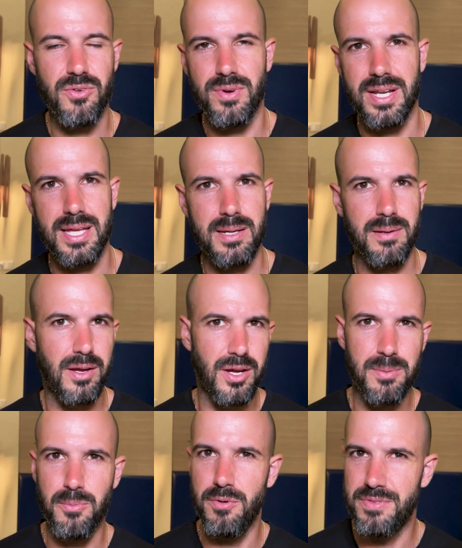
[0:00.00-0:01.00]
is not really
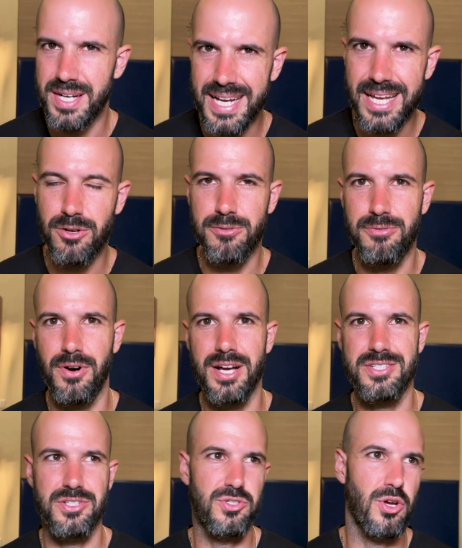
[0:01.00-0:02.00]
going to move the needle
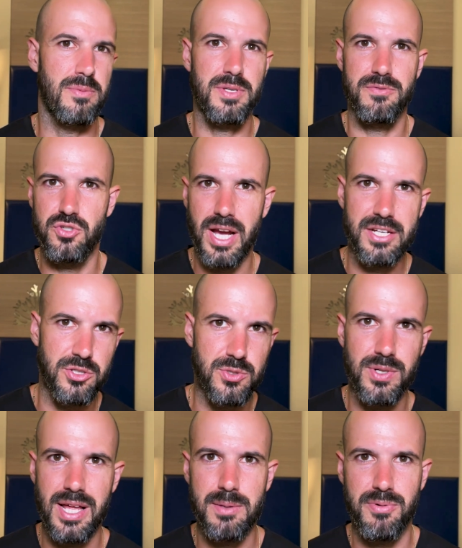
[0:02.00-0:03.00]
for us in terms of
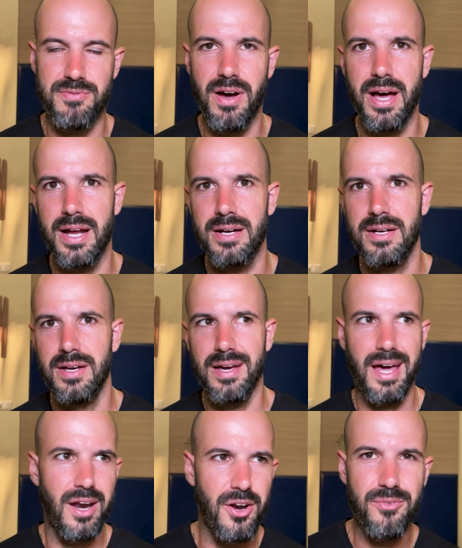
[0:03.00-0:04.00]
changing to another provider
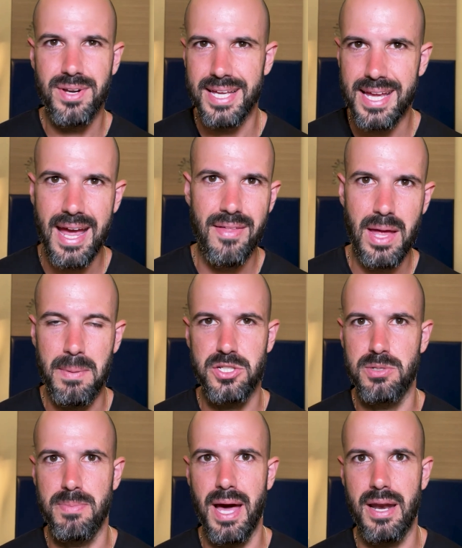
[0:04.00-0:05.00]
and I don't really care that
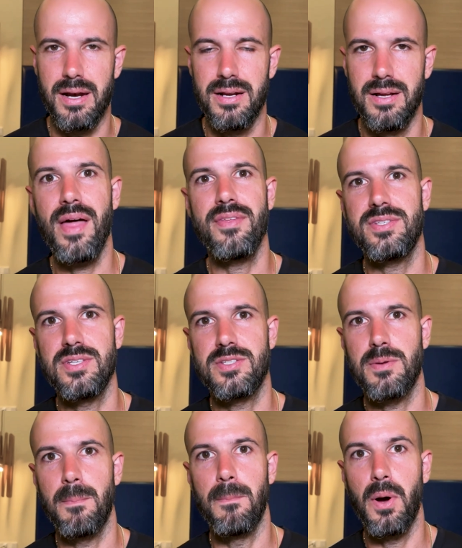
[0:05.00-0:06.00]
much about it. Where this
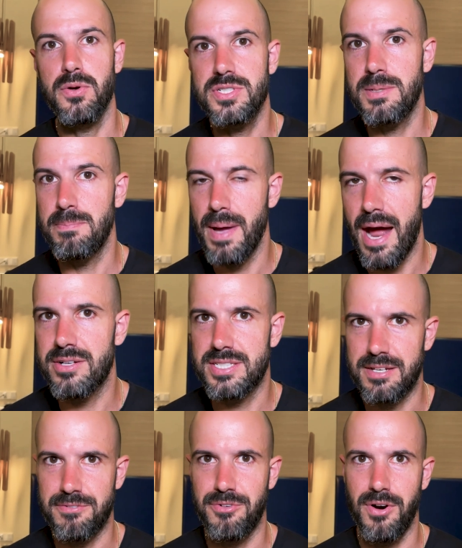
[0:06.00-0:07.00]
is most
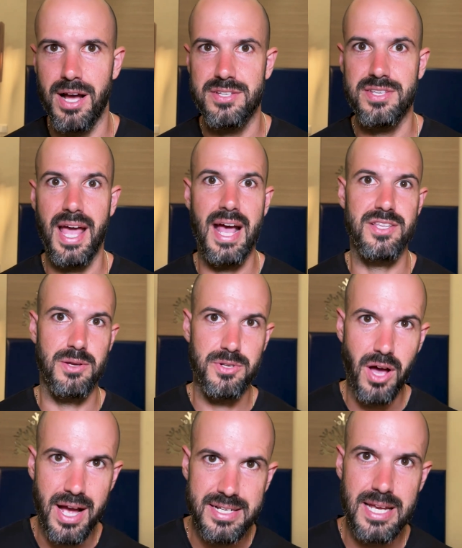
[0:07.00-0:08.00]
embarrassing for us as
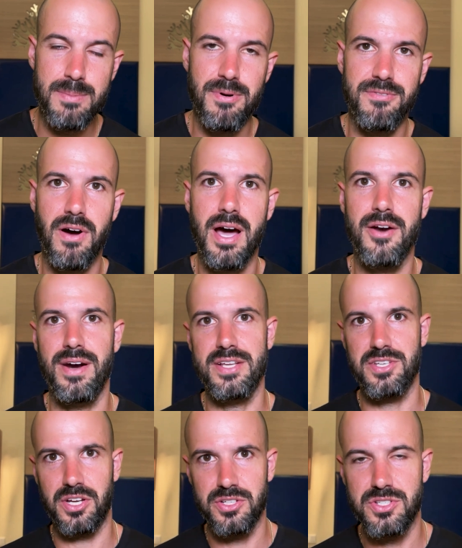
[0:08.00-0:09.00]
an IT provider
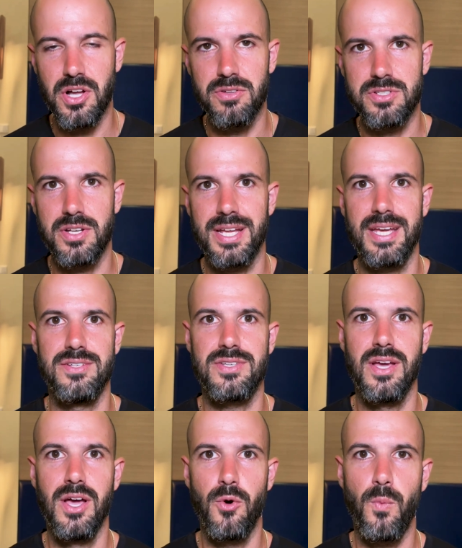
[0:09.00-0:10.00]
and as a consultant
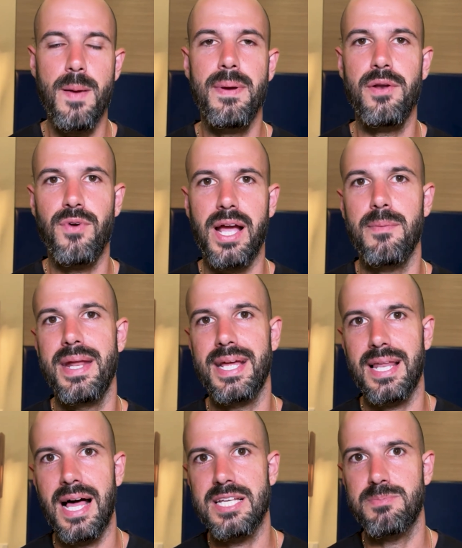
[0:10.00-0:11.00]
is we've been
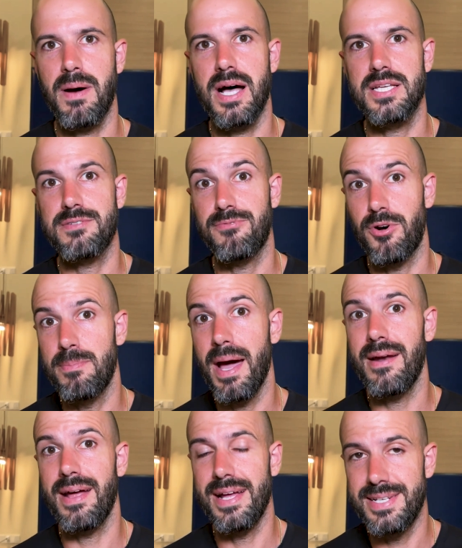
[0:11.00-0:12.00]
recommending LastPass for
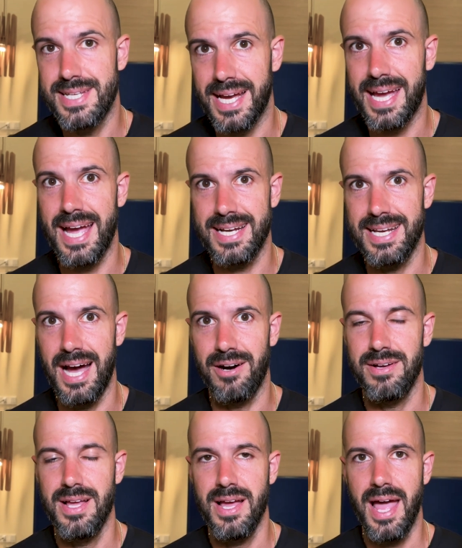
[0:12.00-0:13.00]
about a decade
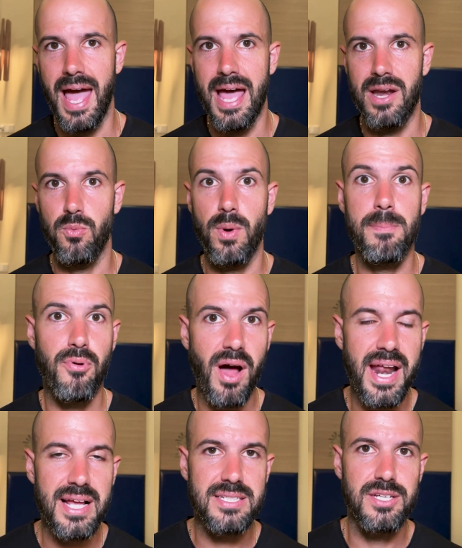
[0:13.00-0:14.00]
now. And we
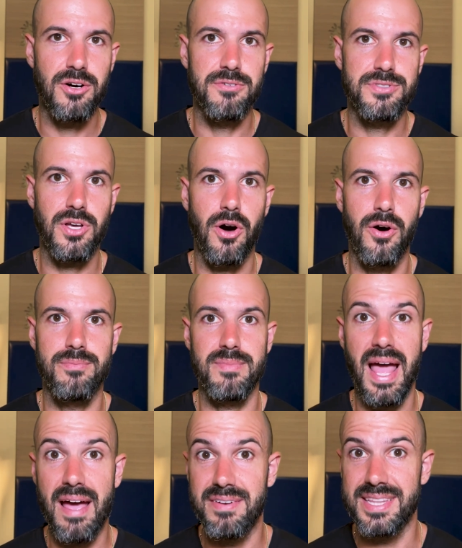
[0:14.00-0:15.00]
pride ourselves
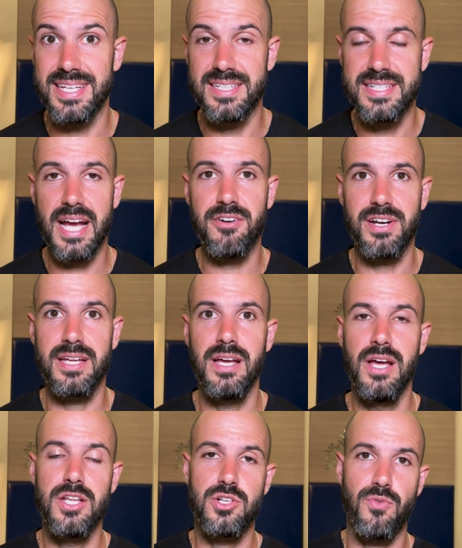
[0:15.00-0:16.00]
on having the
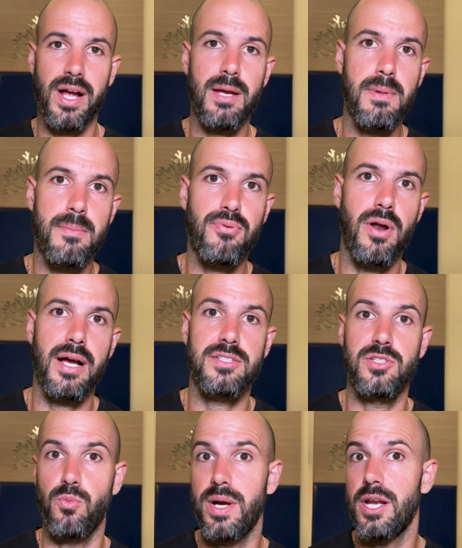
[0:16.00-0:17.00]
integrity to recommend
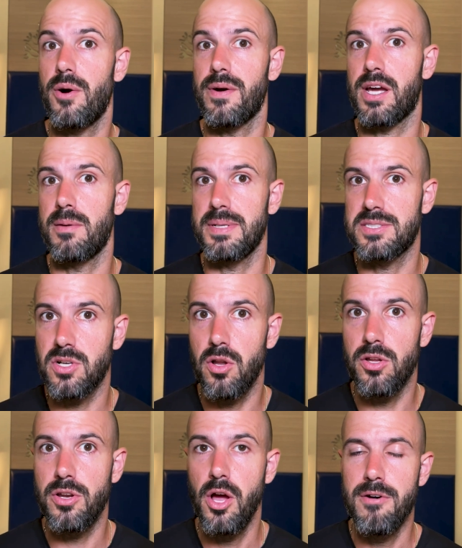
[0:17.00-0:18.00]
products that we know are going to be
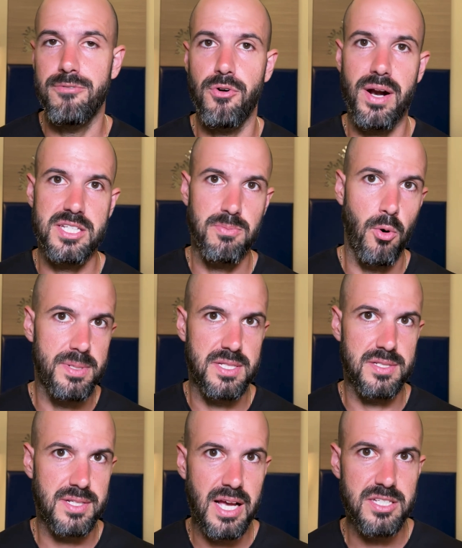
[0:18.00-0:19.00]
solid for our small
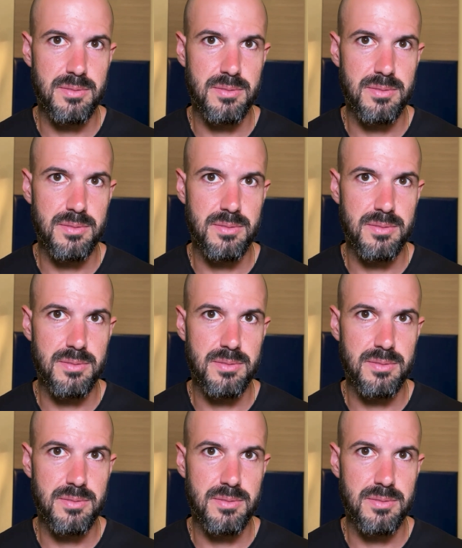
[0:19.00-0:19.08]
business